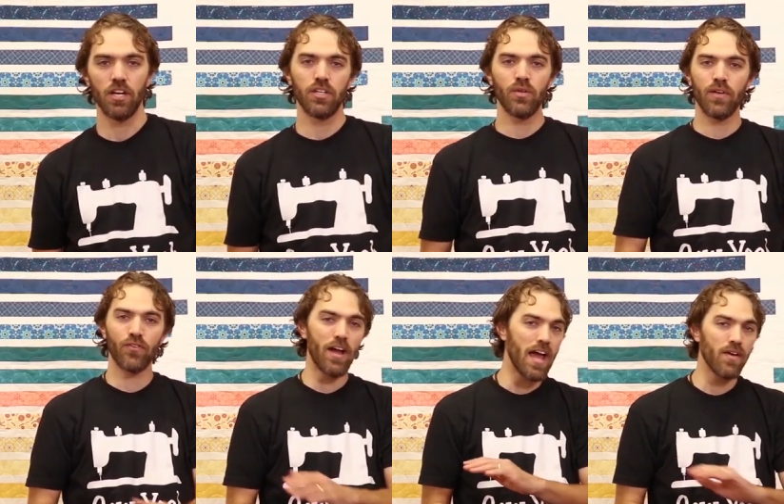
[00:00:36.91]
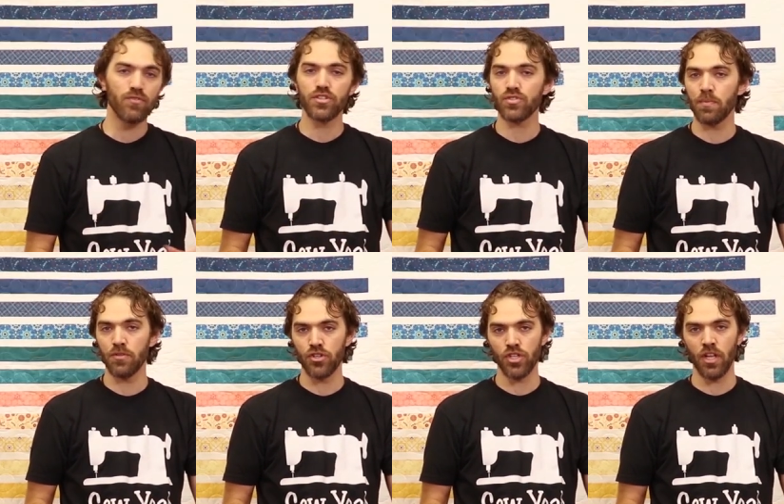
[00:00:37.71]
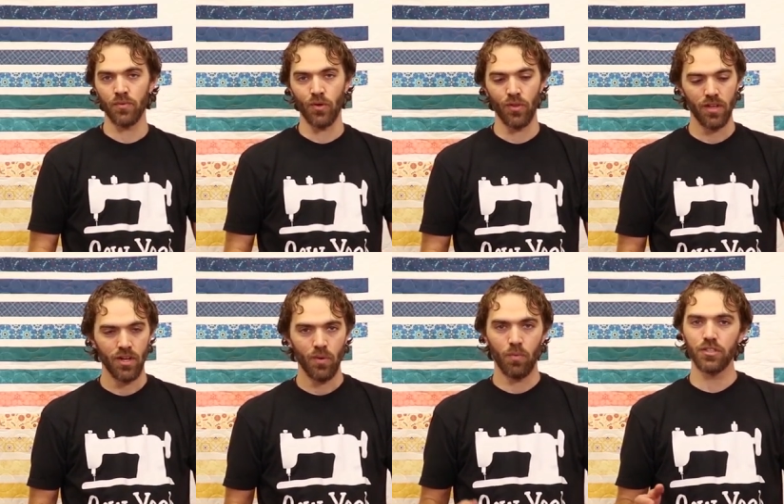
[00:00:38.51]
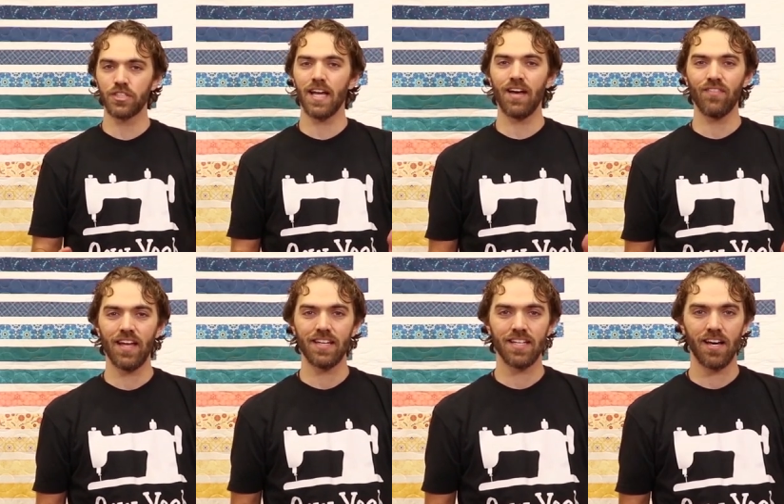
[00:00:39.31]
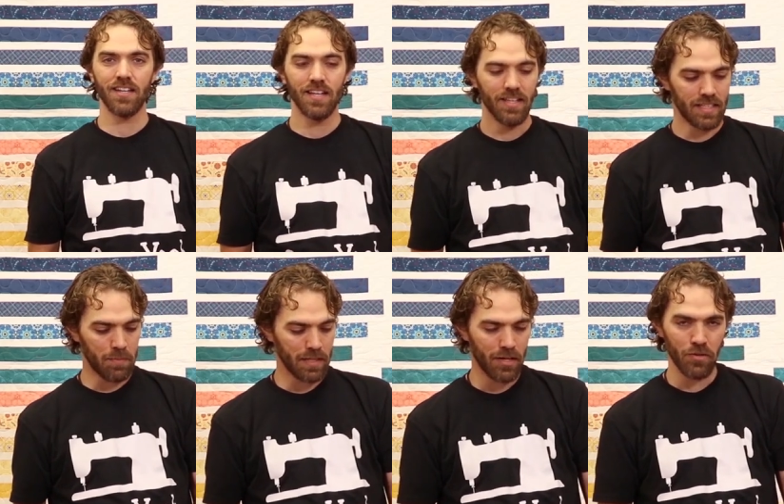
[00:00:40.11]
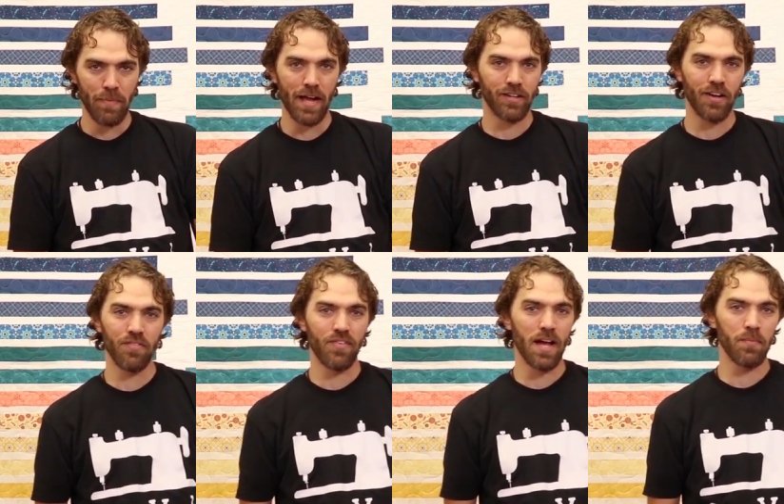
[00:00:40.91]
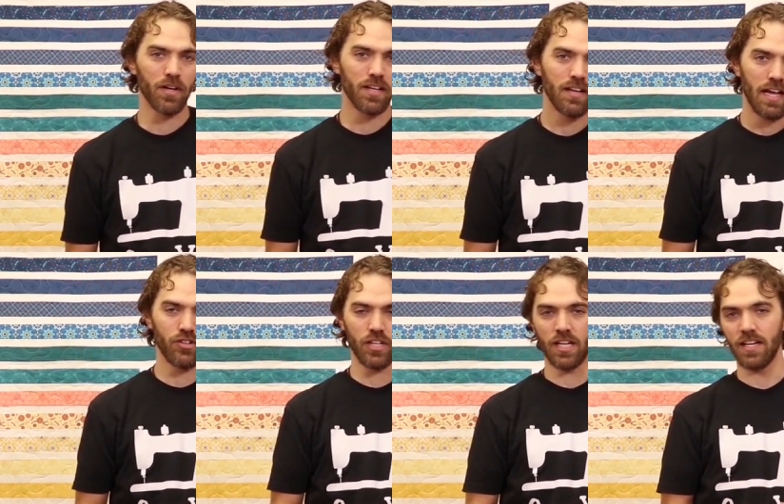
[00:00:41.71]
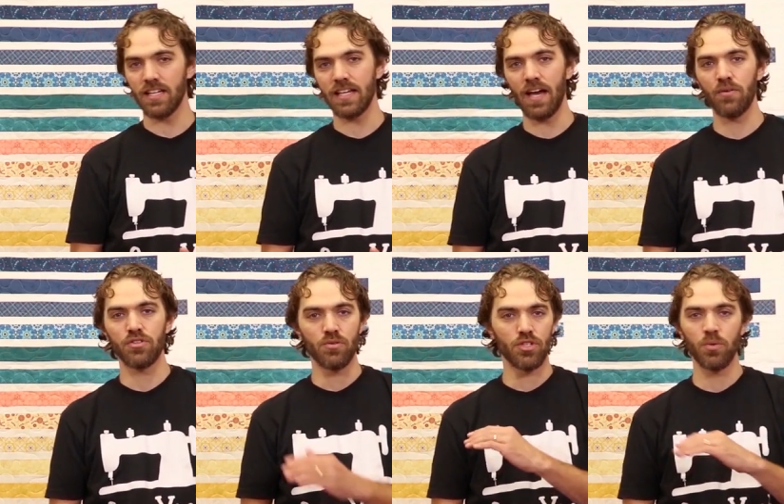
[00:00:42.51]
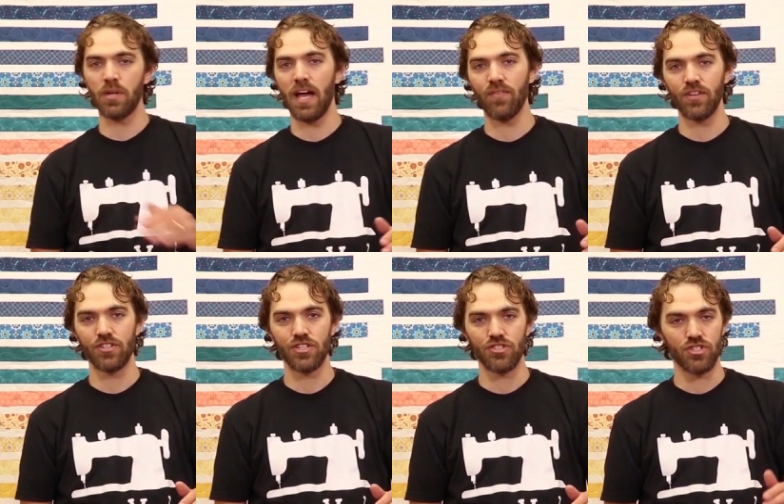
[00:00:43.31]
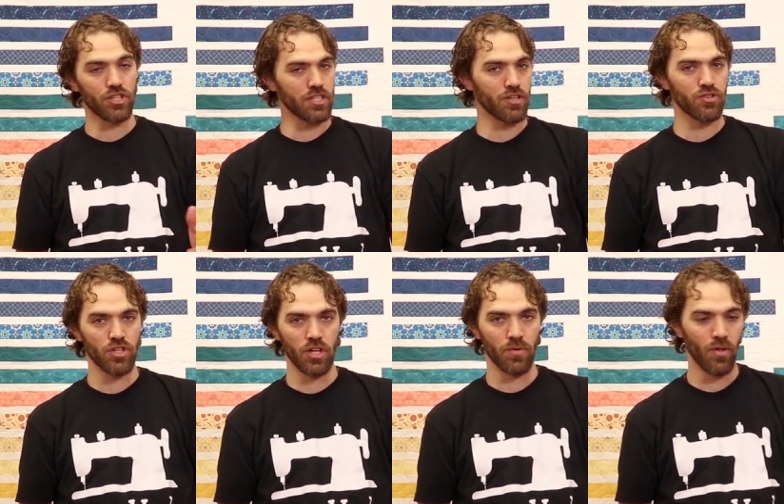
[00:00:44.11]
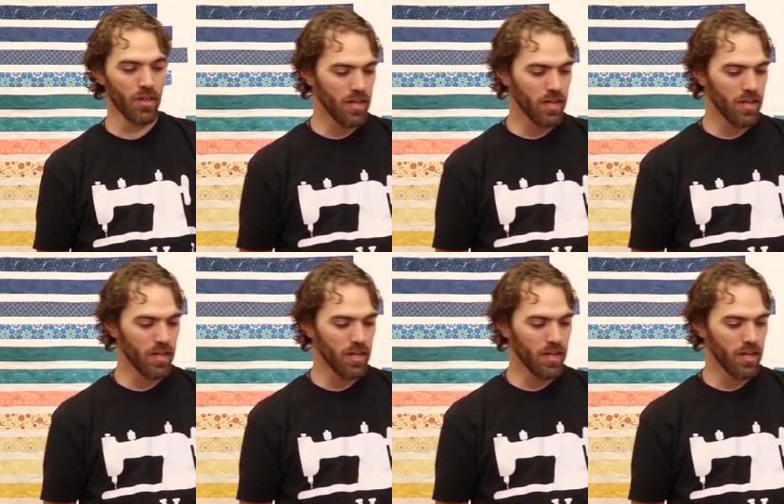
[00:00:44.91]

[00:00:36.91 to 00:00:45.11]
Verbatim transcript: Do that for every strip in the jelly roll. Once you have that done, time to get out your background fabric. And you're going to cut it down to 2.5 inches, just like your jelly roll.